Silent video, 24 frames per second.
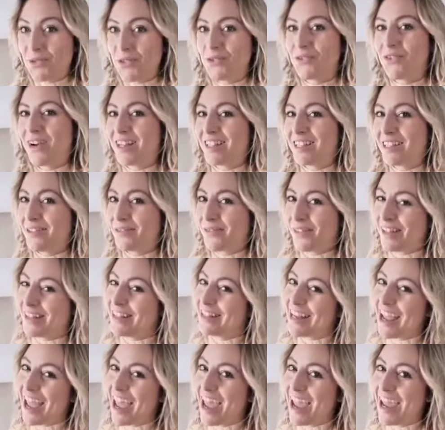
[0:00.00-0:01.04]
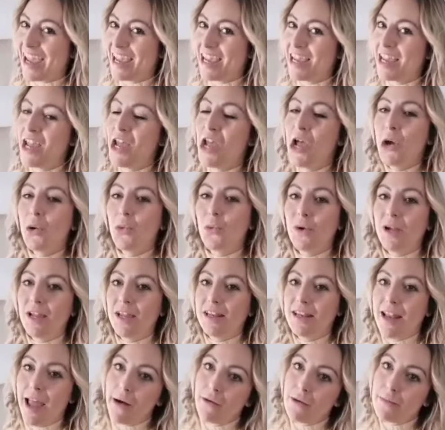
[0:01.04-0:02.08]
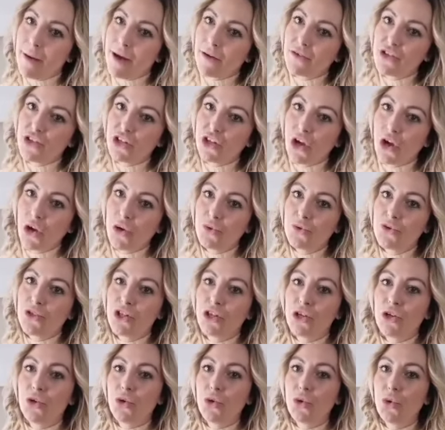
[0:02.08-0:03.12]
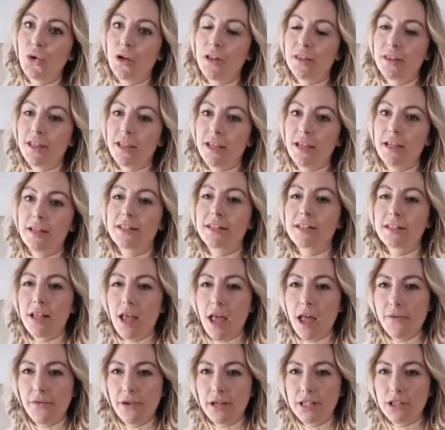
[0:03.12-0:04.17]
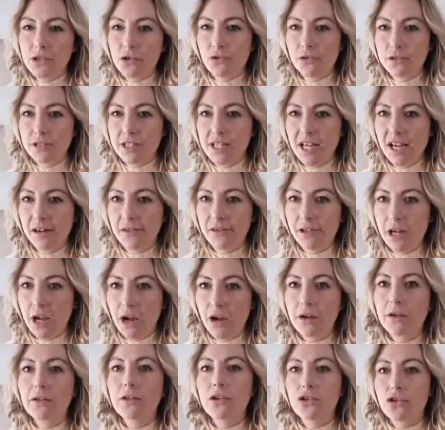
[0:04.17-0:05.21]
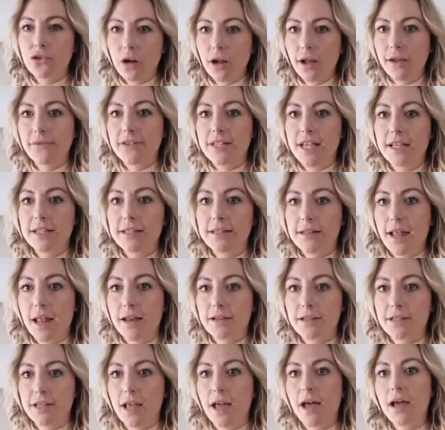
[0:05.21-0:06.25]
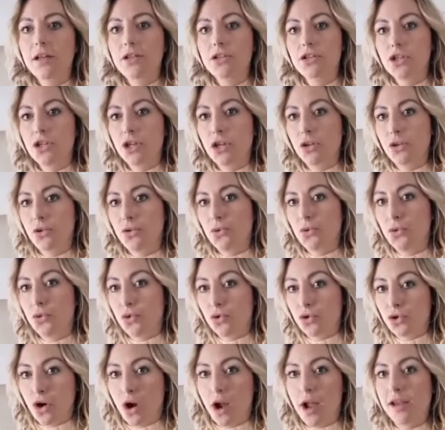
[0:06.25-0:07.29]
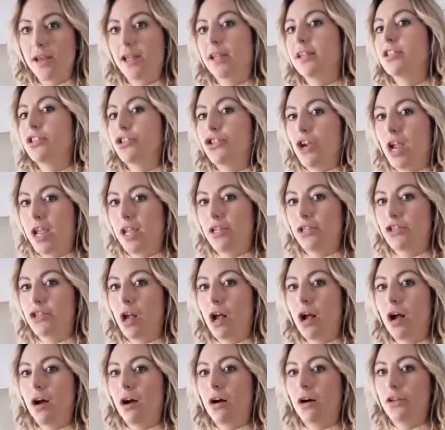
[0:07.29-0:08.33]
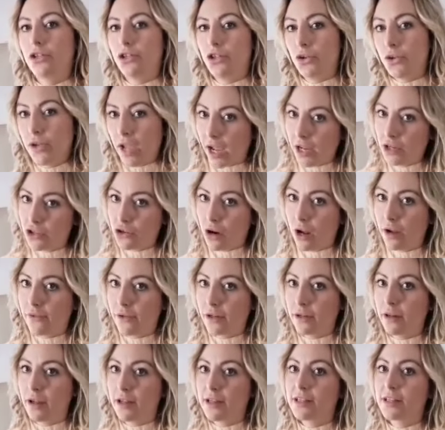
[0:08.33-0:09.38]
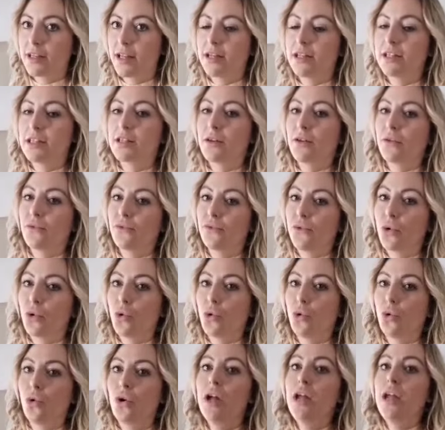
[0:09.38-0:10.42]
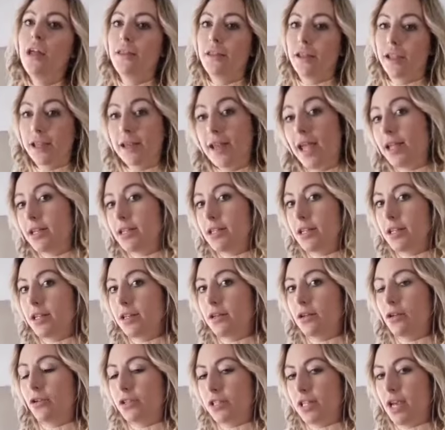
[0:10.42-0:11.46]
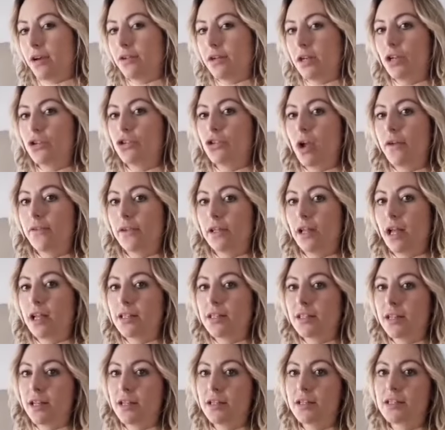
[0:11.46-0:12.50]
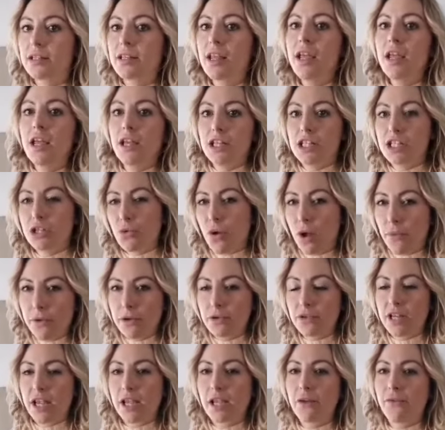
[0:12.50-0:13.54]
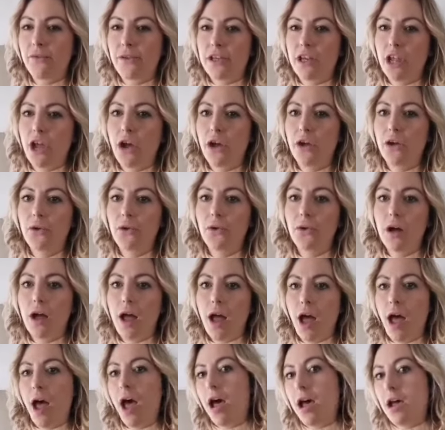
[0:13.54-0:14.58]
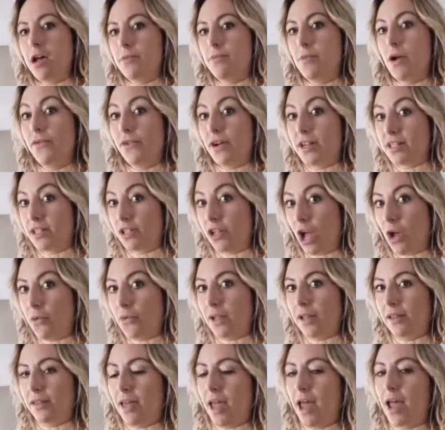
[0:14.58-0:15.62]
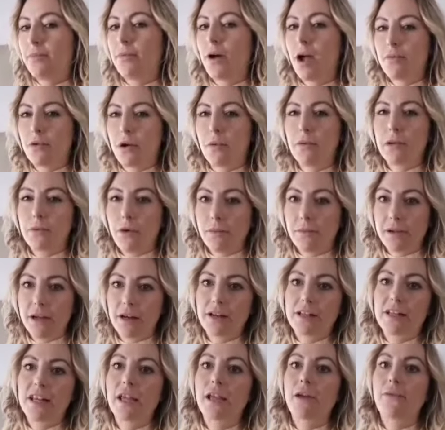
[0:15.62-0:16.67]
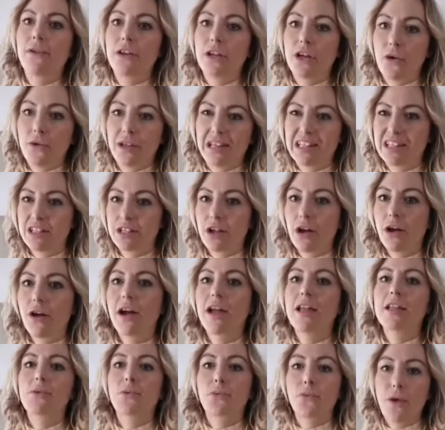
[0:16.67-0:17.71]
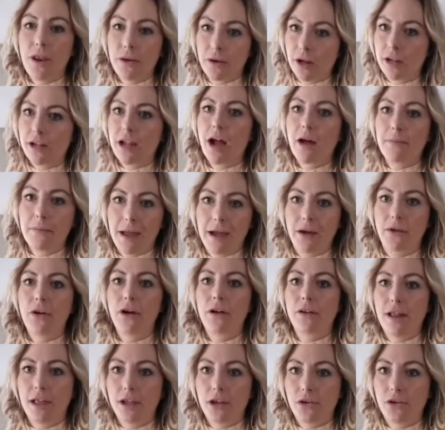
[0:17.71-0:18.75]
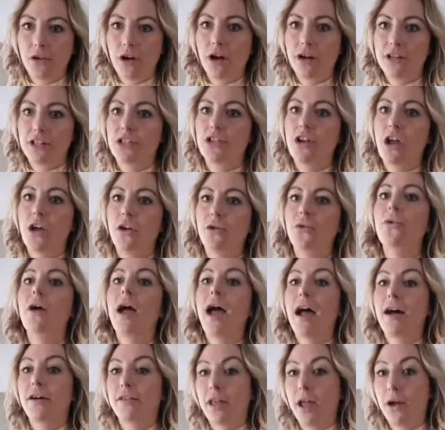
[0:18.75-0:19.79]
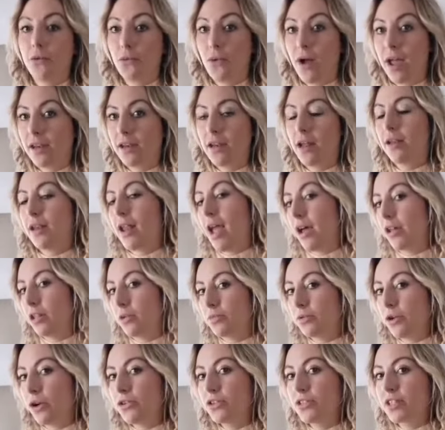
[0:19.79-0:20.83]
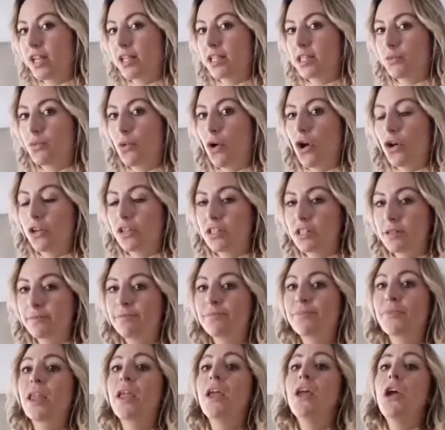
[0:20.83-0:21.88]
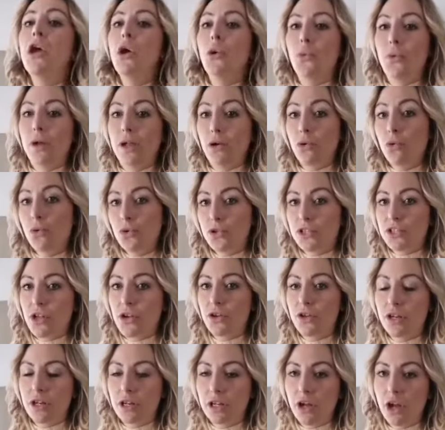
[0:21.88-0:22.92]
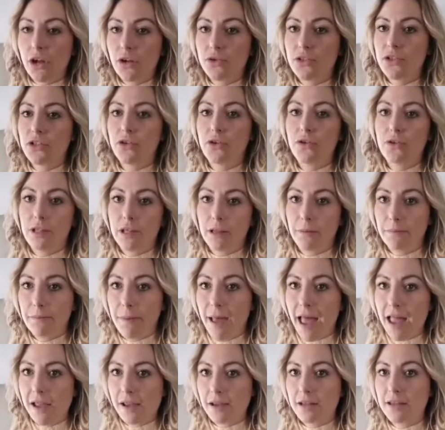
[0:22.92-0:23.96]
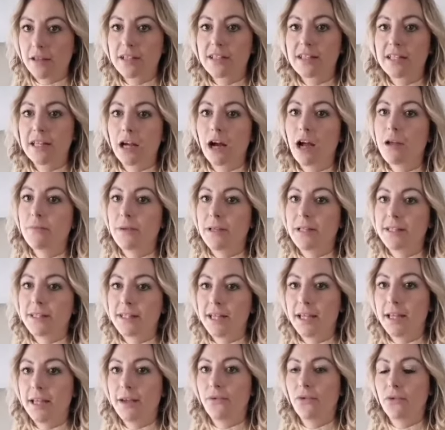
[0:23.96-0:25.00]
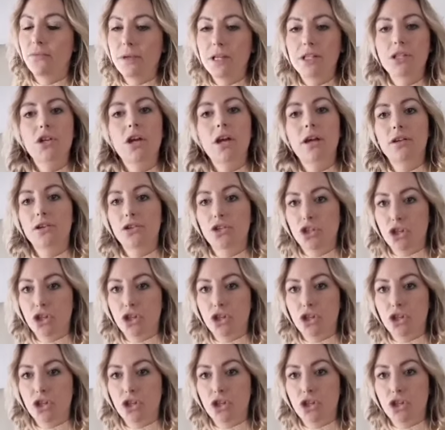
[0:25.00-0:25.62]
for the rest of the day, we're now about to go to the Service Ontario, the drive test centre, to try and exchange our UK driving licence for the Canadian Ontario driving license. So I will take a video of us going there, but I probably won't be able to take a video inside. When I come out, I'll let you guys know how that went and how the process was. We're also going to go to the bank, the CIBC, for me to